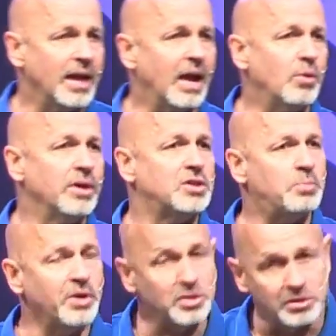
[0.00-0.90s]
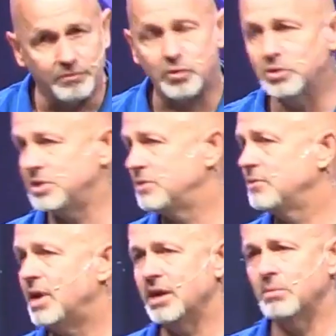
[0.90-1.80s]
And I want to experience the
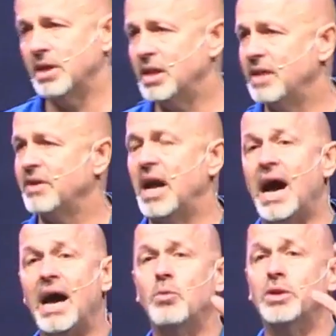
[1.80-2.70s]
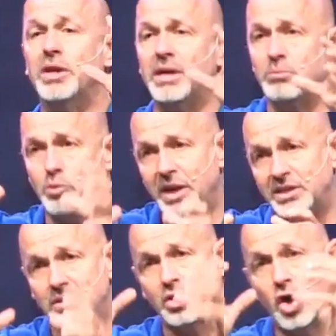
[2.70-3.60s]
fullness of God in my life and I want to
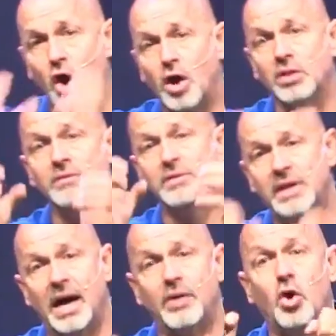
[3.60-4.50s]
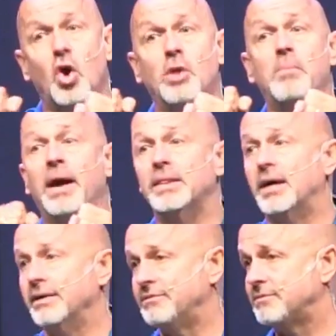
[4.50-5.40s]
embrace the call of God on my
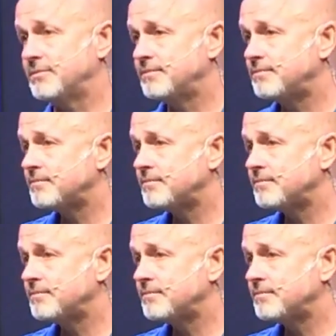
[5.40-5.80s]
life.